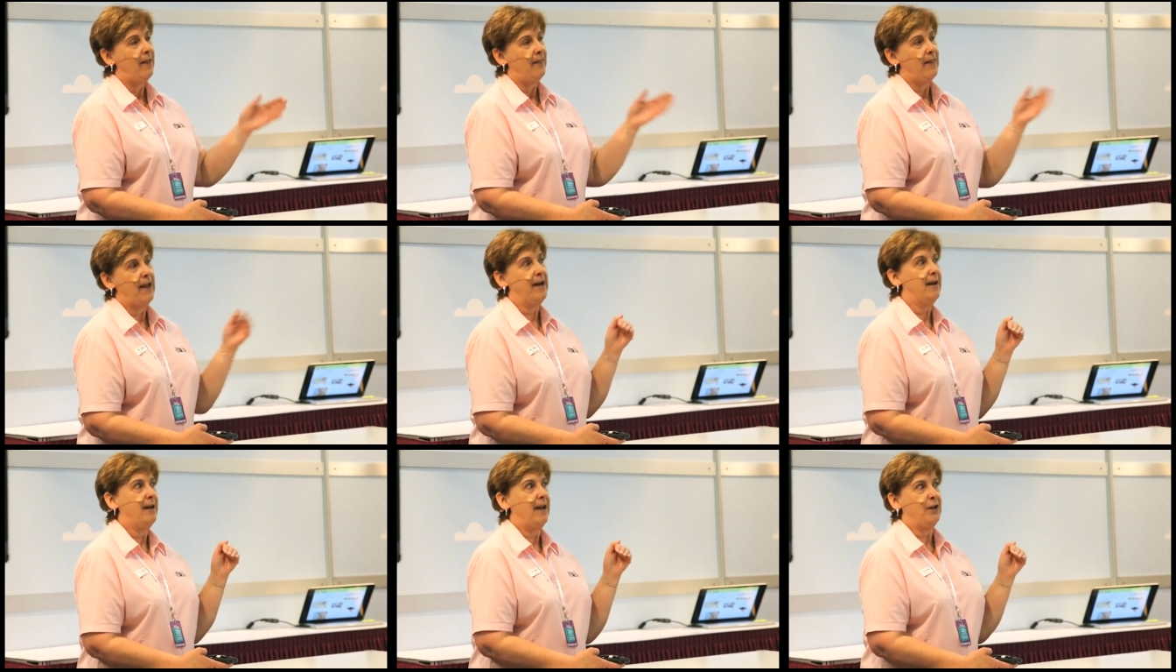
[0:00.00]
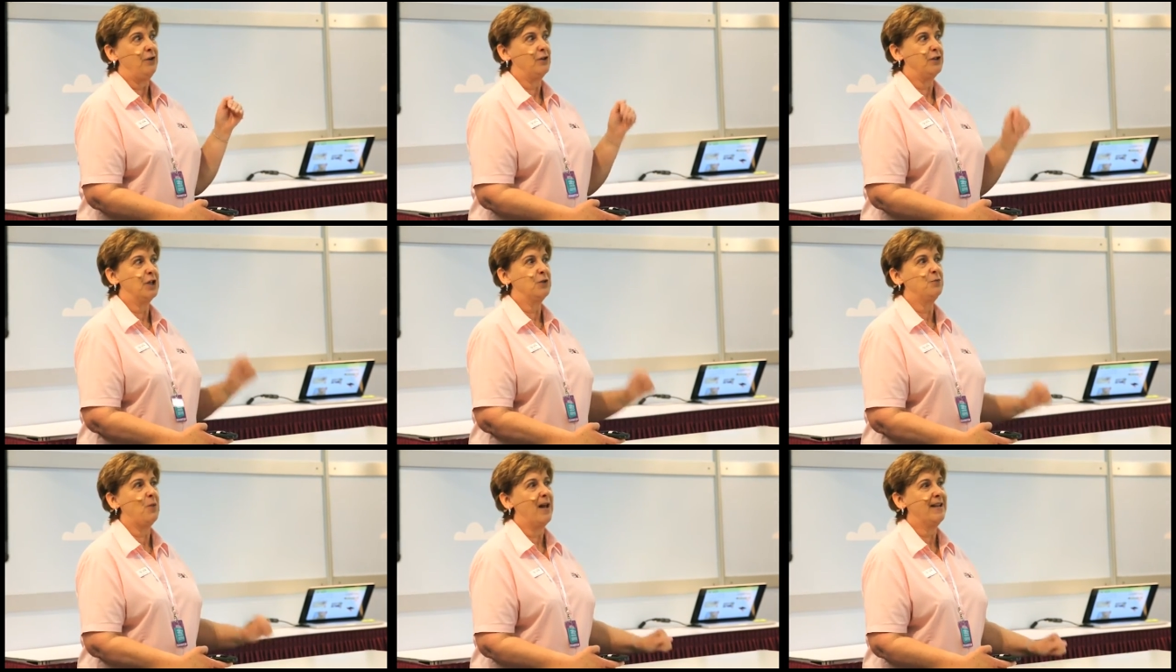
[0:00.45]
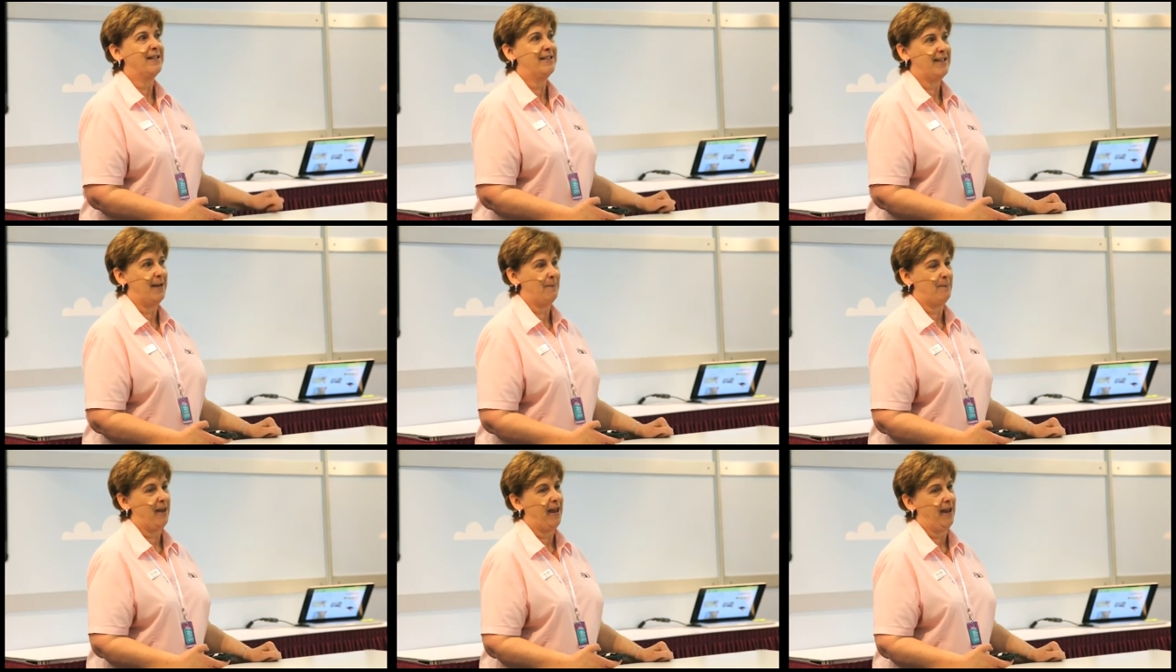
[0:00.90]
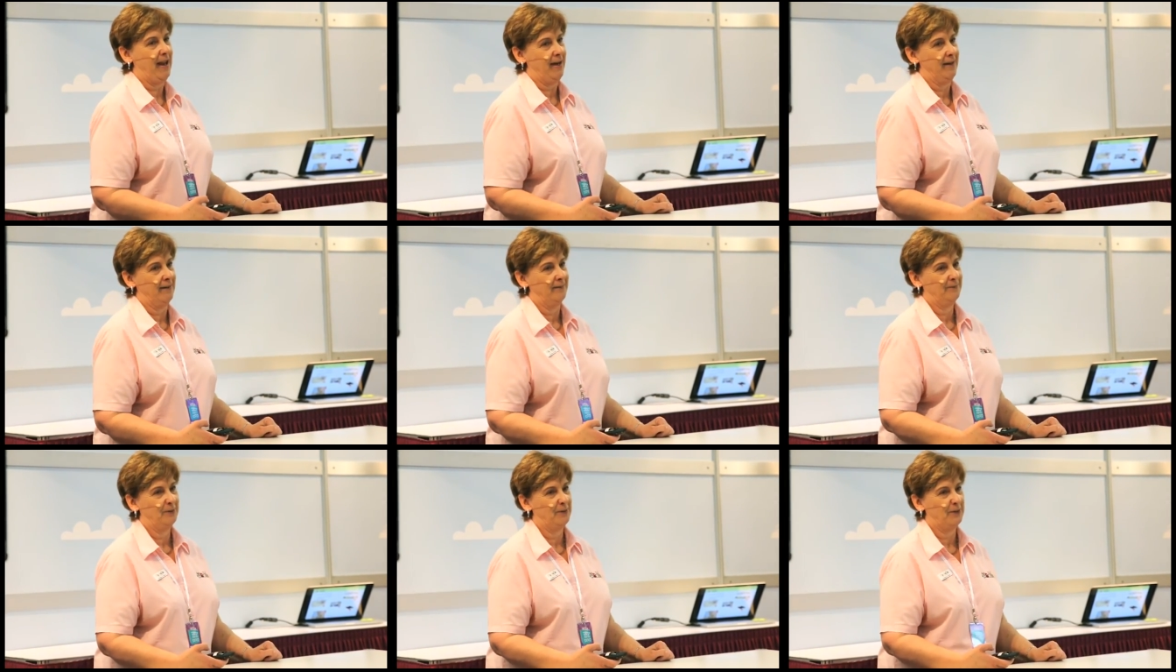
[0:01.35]
then you're just one step
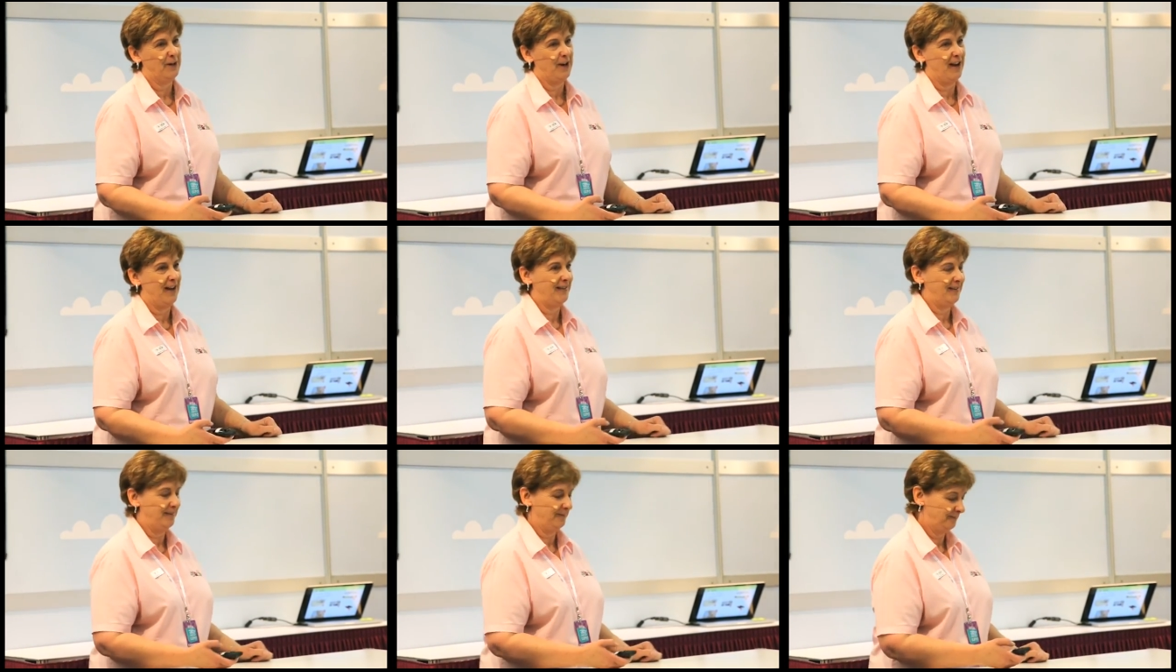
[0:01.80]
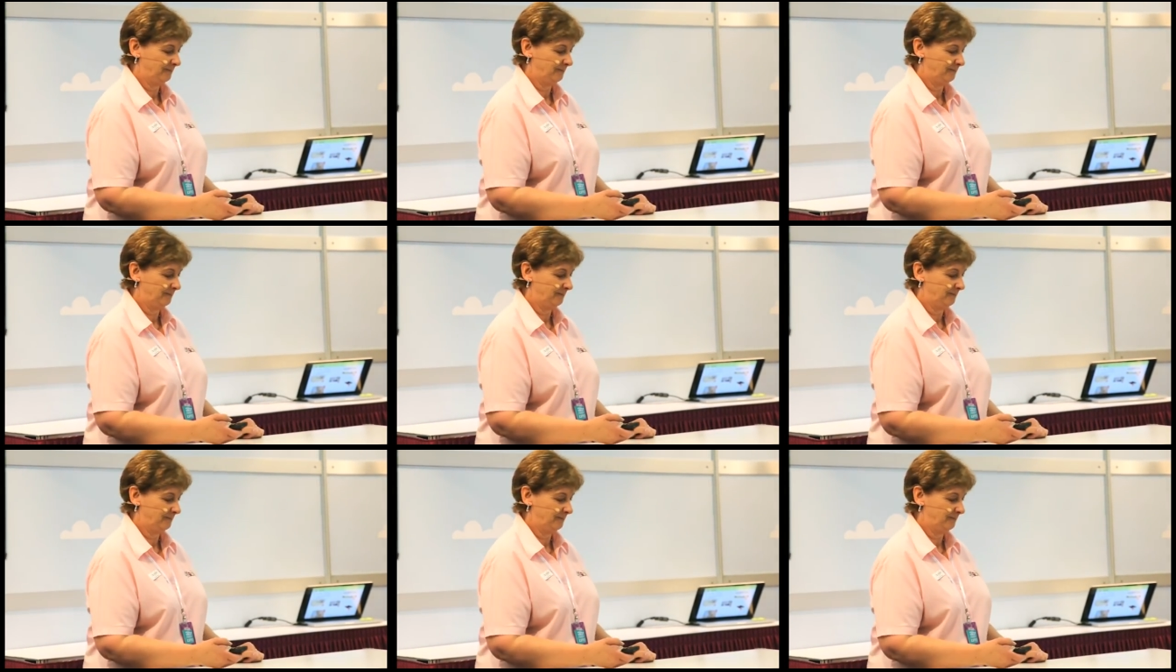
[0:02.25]
ahead, Right?